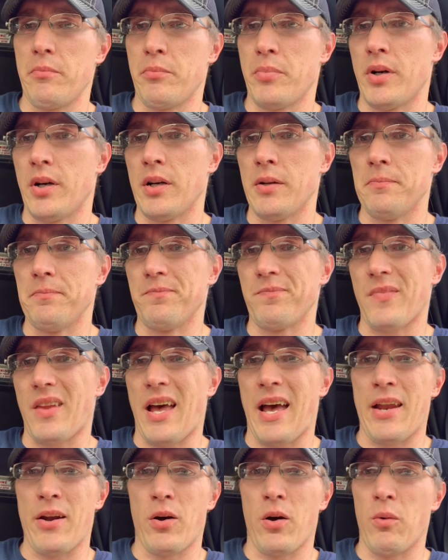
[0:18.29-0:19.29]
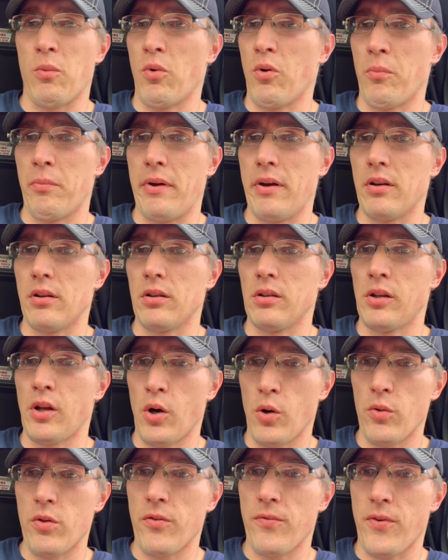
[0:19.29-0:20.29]
but I know I won't be able to
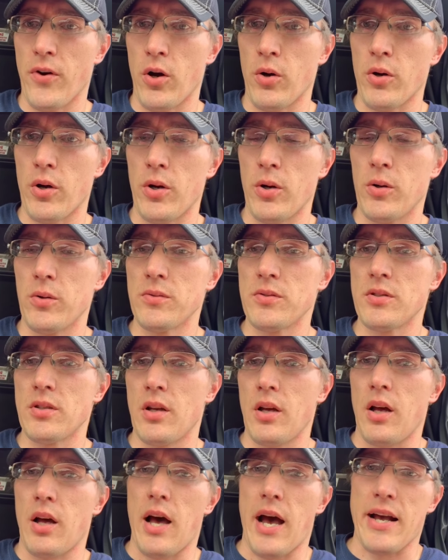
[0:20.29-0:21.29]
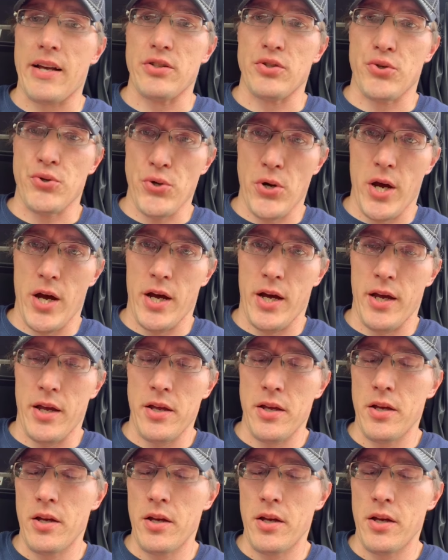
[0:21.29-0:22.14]
load the photos. I can try.